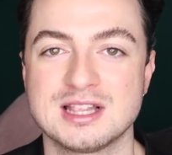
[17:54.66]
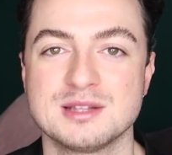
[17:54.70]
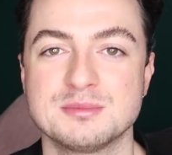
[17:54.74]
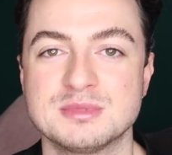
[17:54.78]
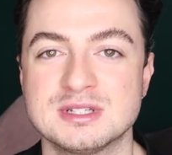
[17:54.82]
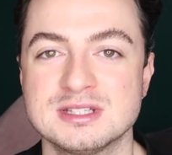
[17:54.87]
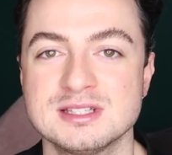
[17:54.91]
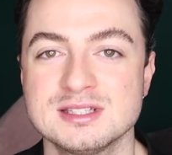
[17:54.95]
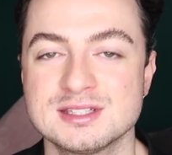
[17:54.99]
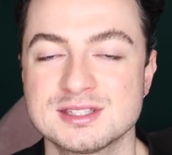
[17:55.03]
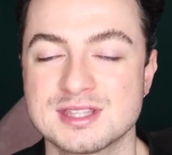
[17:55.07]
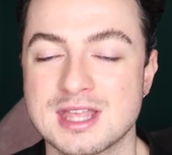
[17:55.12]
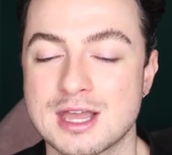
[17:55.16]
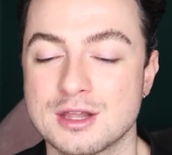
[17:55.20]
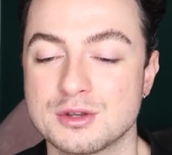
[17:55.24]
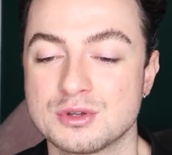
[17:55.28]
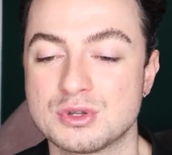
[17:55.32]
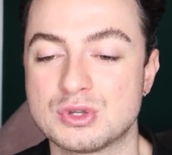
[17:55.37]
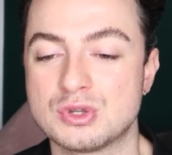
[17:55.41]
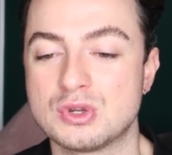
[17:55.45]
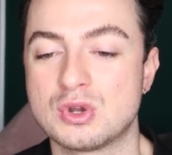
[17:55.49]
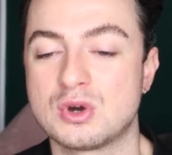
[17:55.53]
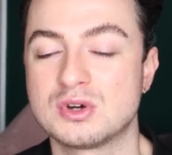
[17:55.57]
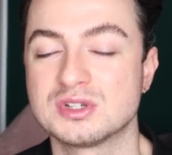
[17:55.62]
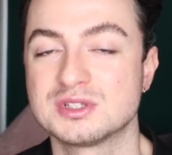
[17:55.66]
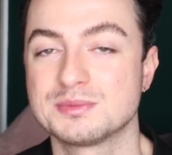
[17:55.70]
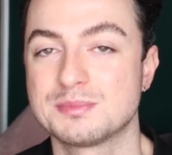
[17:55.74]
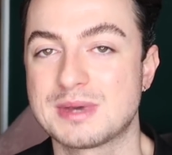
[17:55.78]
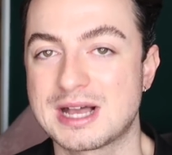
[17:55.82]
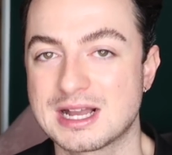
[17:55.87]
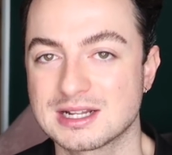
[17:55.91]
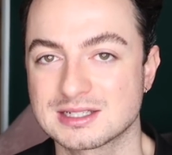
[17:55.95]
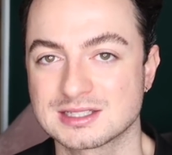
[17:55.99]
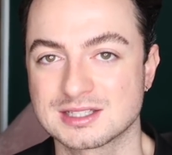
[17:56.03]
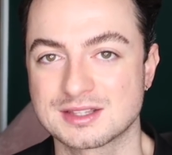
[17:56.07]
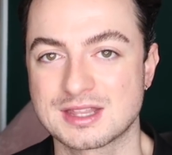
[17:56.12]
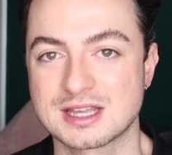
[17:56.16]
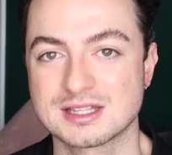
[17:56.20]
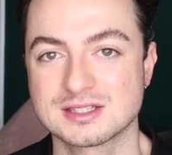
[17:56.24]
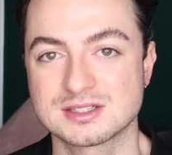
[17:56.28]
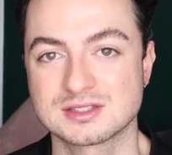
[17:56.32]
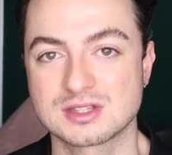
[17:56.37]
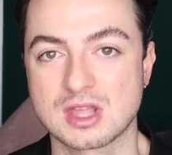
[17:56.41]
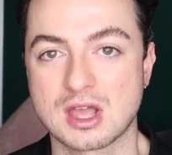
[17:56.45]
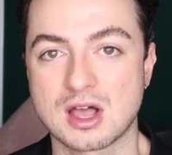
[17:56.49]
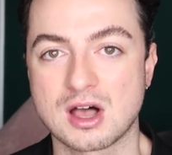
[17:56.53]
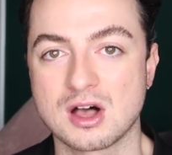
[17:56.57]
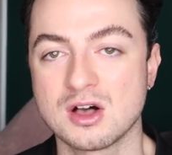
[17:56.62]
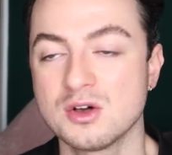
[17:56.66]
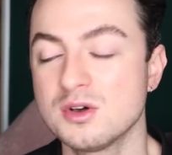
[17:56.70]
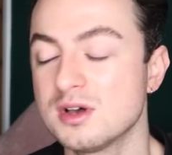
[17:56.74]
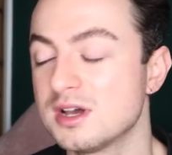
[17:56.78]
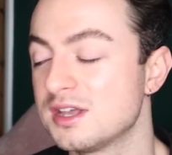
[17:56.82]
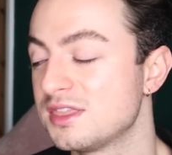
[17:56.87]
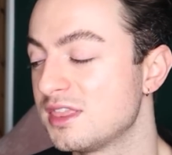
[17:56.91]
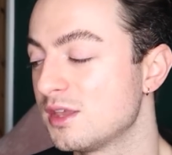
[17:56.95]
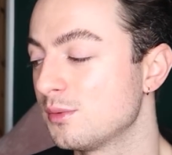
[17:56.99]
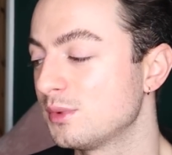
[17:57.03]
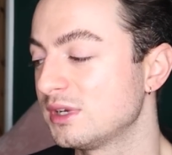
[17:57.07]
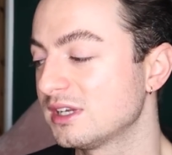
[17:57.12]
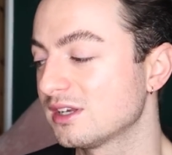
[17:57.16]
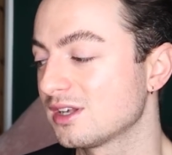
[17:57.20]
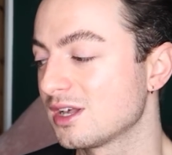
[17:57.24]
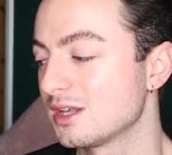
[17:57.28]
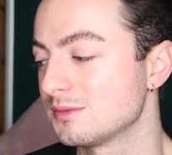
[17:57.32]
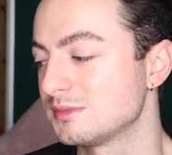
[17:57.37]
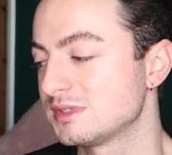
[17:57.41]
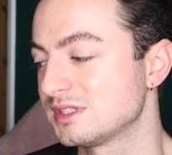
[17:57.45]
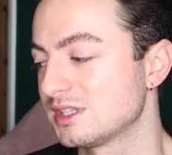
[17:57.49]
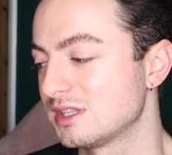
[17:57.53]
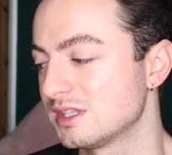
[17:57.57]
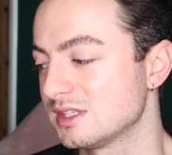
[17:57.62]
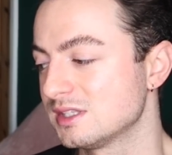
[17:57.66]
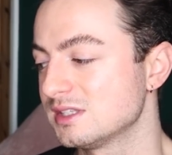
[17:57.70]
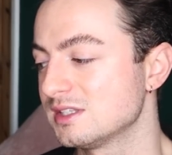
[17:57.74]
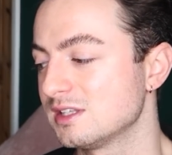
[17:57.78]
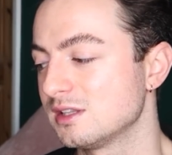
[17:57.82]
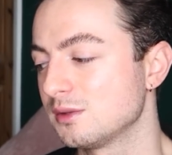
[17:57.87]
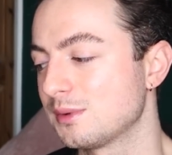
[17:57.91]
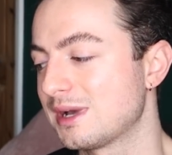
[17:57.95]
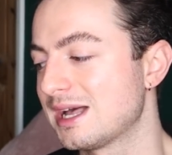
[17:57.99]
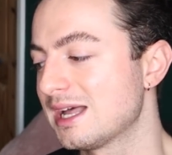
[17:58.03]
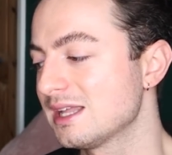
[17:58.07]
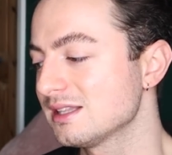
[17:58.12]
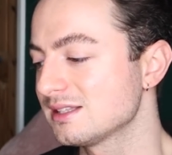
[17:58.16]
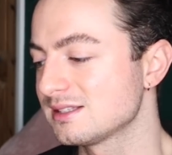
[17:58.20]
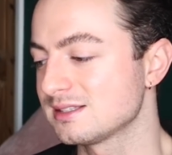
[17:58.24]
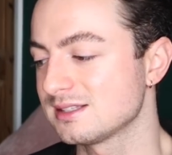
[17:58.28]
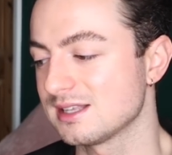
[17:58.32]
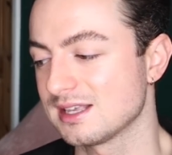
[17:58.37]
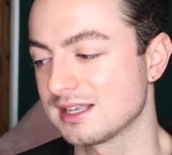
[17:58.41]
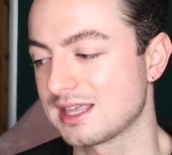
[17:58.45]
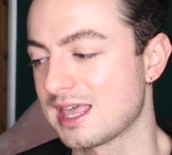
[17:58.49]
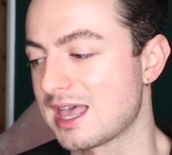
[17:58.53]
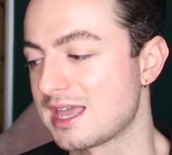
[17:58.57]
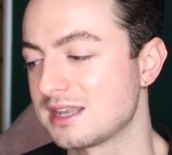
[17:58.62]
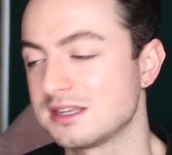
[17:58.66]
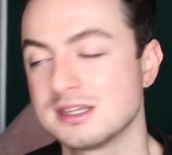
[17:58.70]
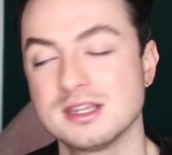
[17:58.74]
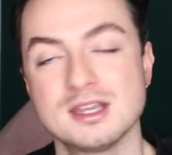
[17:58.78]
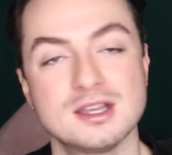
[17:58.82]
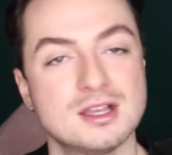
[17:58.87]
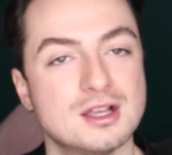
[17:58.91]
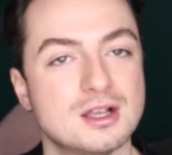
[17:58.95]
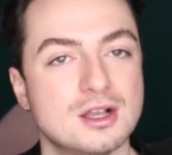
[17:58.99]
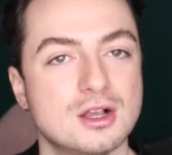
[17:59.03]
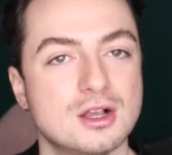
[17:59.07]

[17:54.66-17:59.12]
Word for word: elements that nod back to that style. And then when it comes to the silhouettes, again,